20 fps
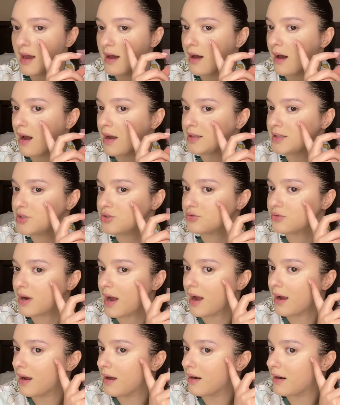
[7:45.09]
I
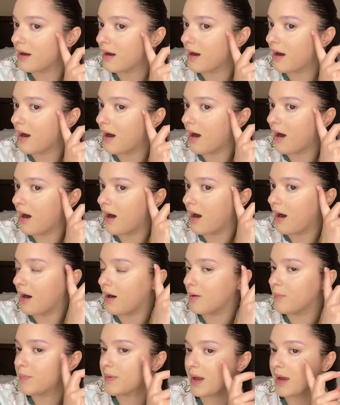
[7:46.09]
drag it
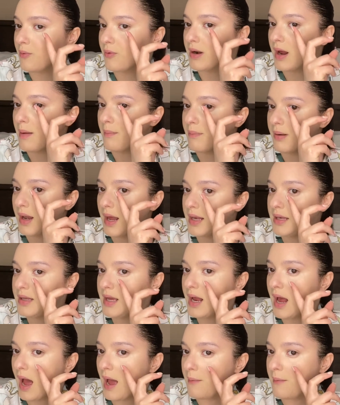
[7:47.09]
up. Like when I blend it